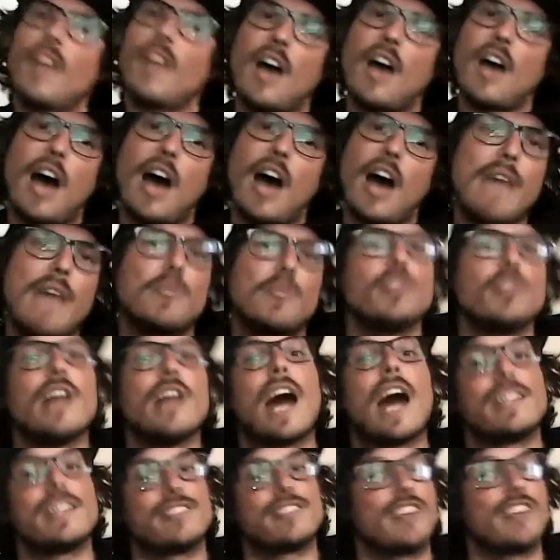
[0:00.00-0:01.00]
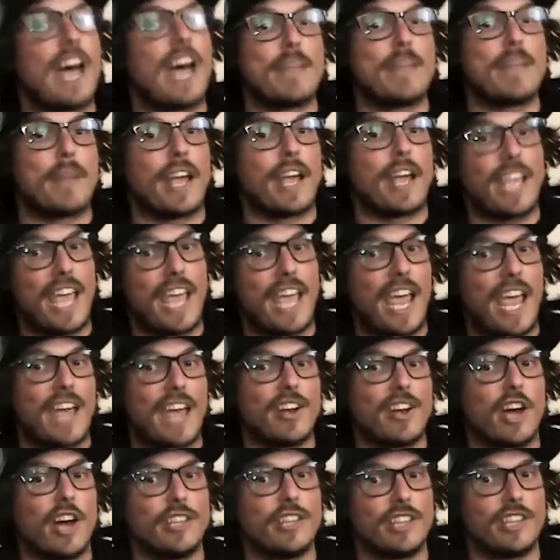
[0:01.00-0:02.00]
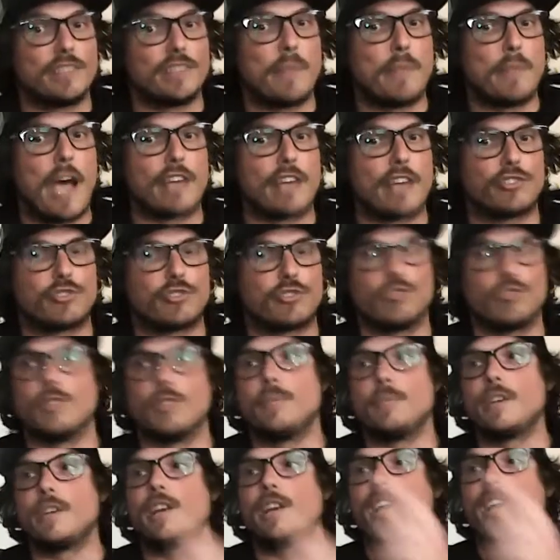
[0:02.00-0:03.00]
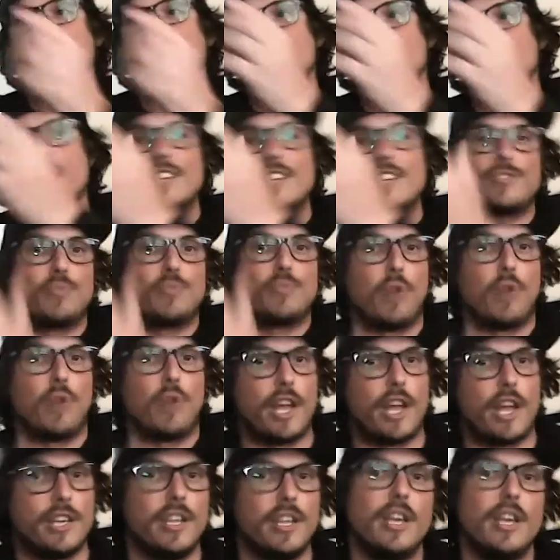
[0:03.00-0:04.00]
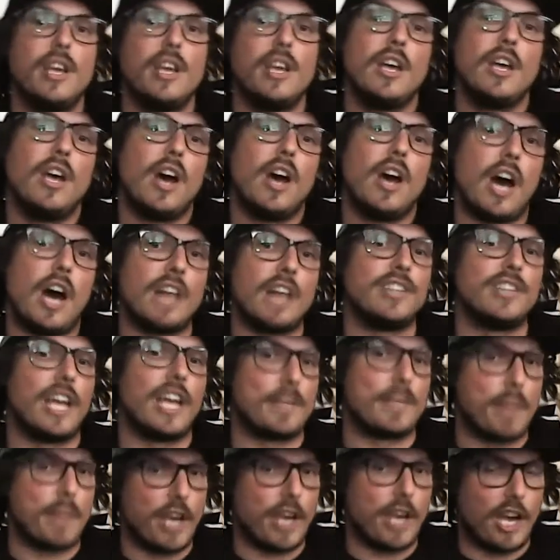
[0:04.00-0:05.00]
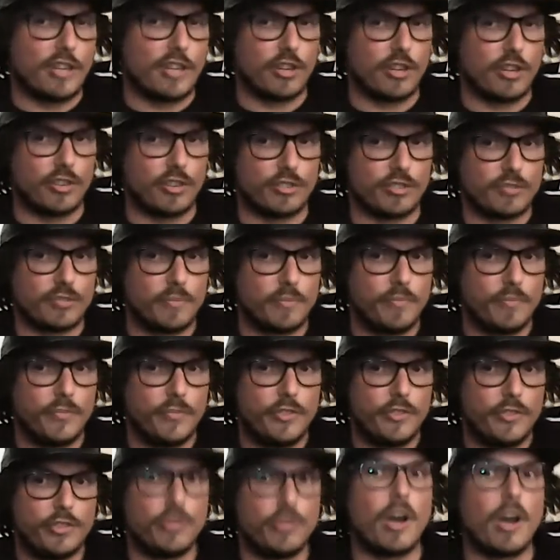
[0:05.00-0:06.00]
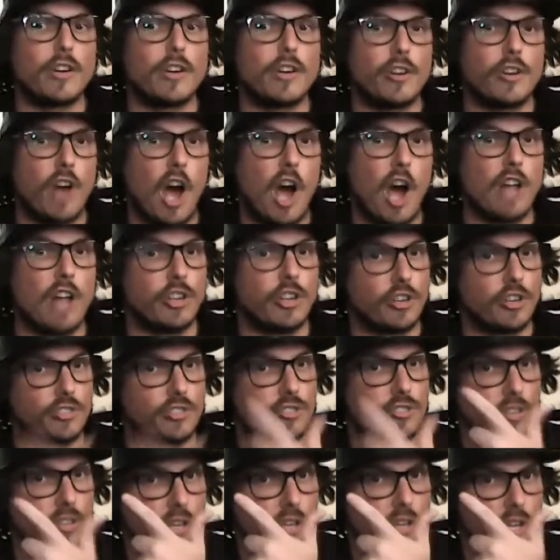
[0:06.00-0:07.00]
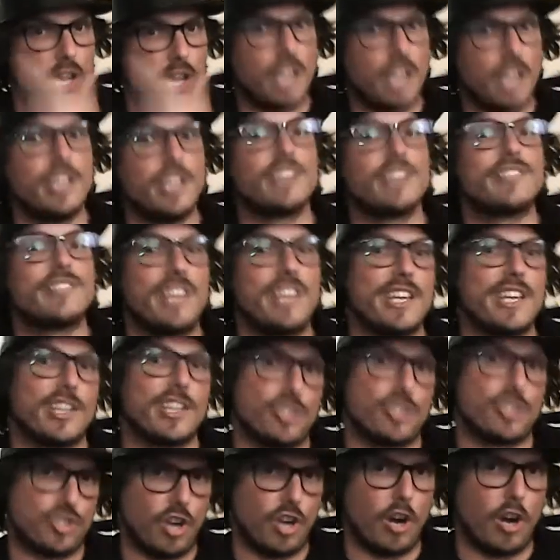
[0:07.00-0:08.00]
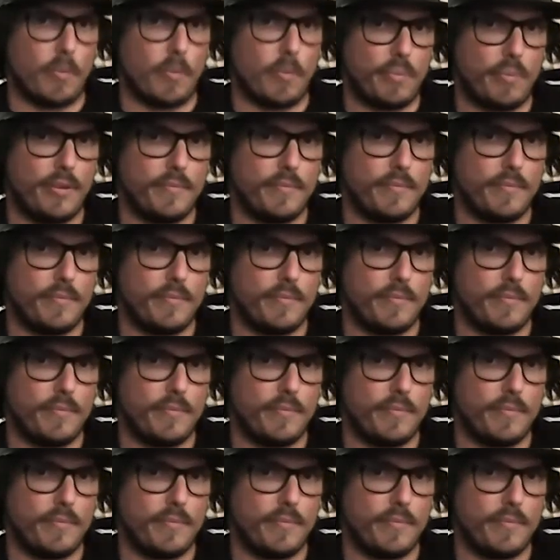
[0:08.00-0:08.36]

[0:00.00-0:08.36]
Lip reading: I will not slide my hand on this Master Sword because this one, unlike my others, $200, and this thing is sharp.